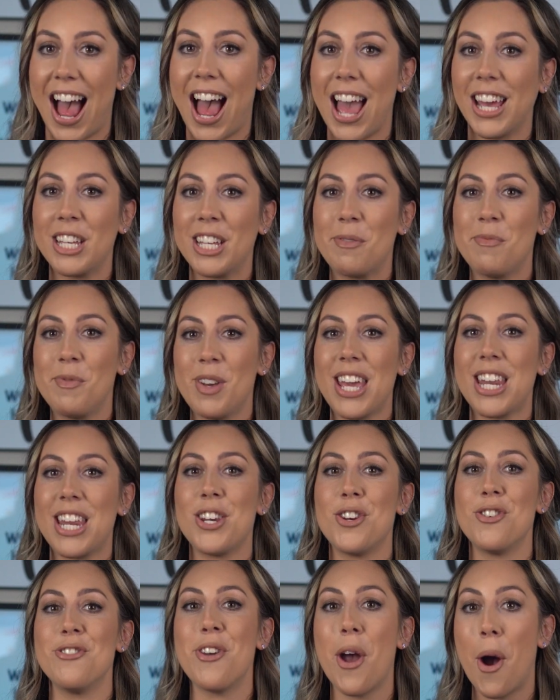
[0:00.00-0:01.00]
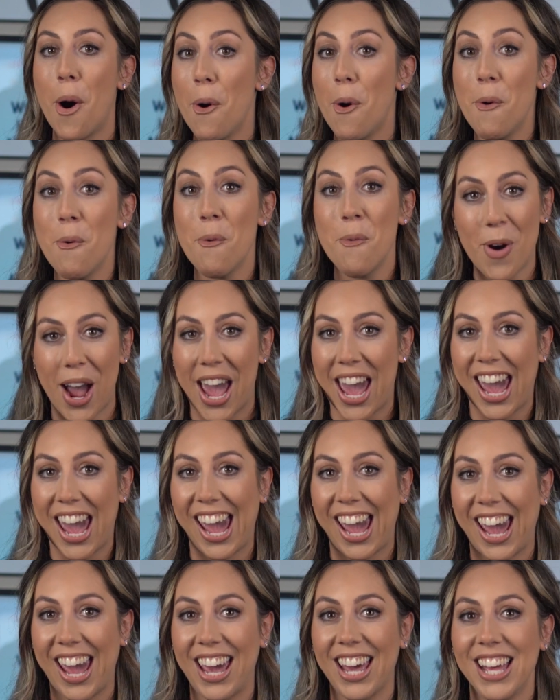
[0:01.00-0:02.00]
I am in no
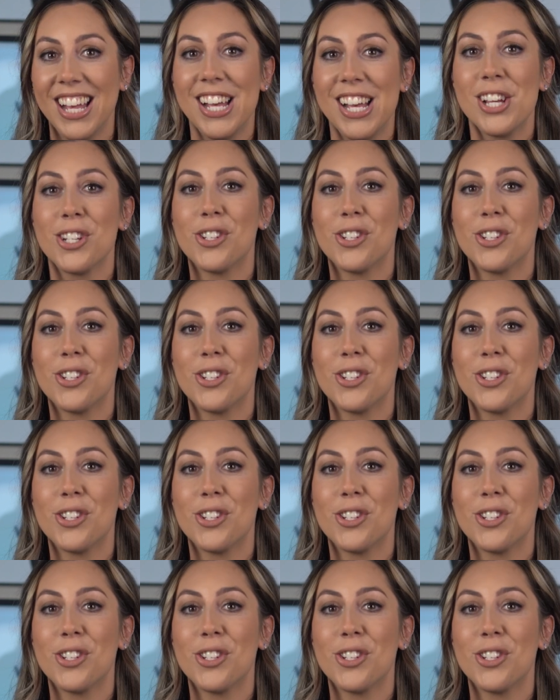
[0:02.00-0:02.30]
way,